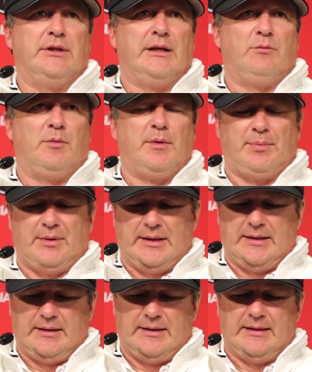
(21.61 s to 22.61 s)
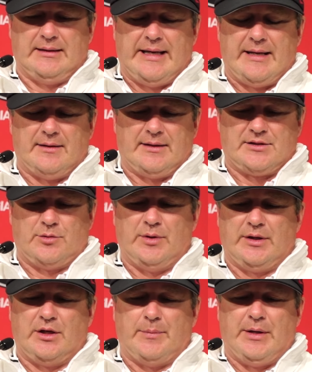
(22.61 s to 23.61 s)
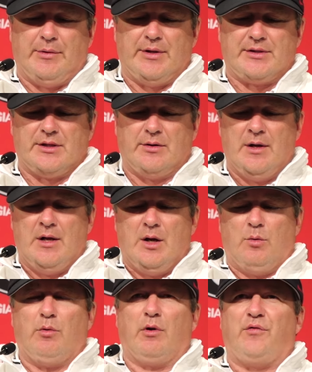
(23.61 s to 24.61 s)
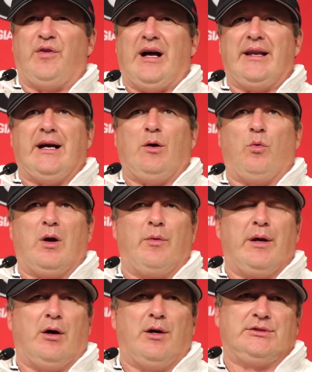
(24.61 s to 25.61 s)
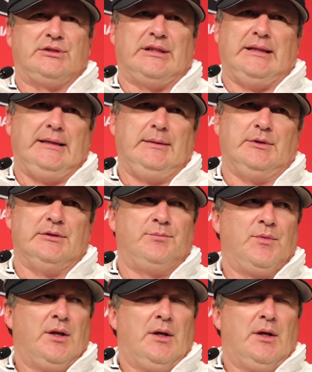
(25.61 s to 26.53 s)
And we'll be playing in Atlanta against a really good opponent. So we want to find out where we are as a team and